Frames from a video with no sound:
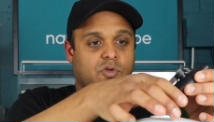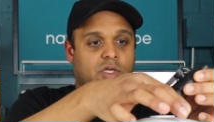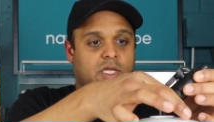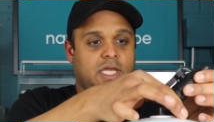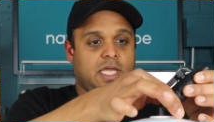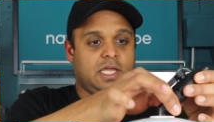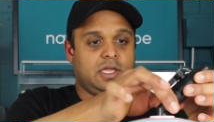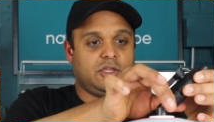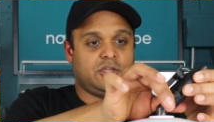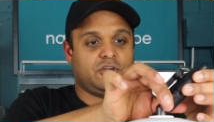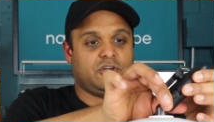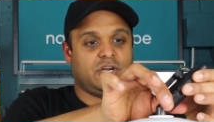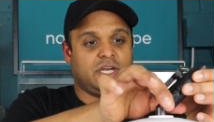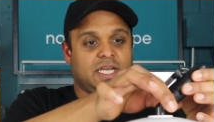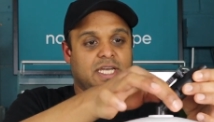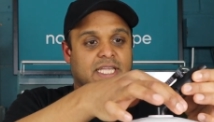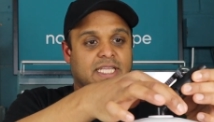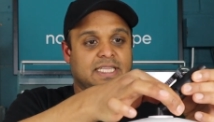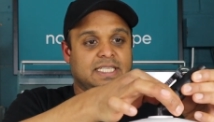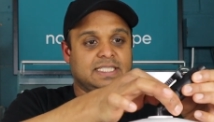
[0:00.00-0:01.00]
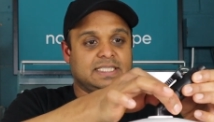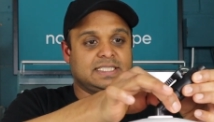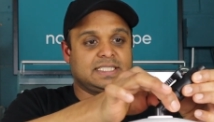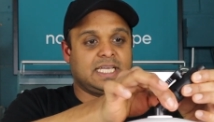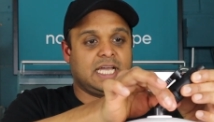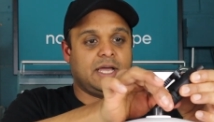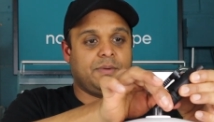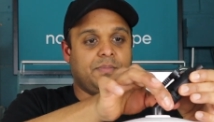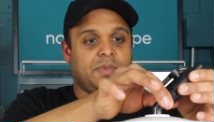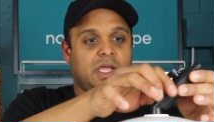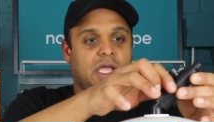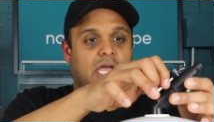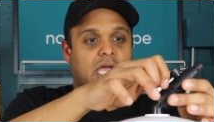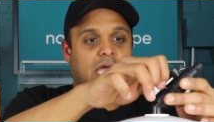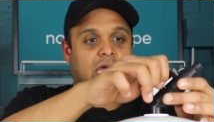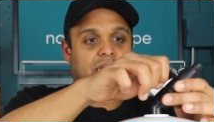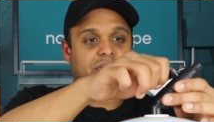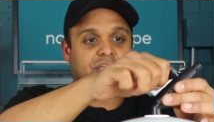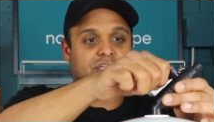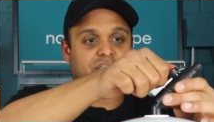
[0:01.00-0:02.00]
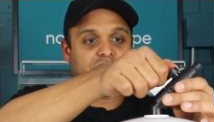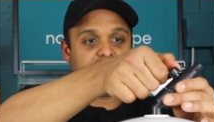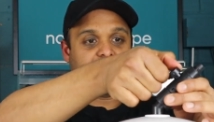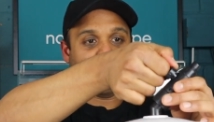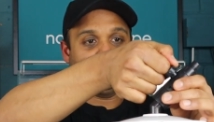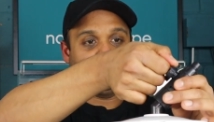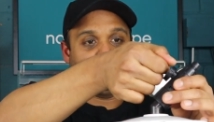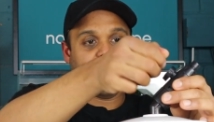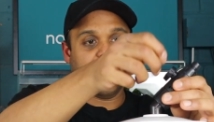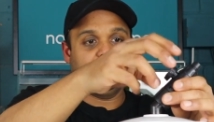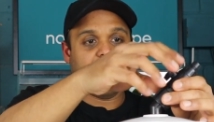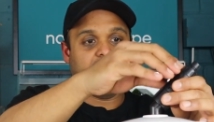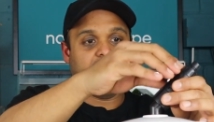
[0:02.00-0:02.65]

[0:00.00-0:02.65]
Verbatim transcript: Okay, you're going to need this tap. And you can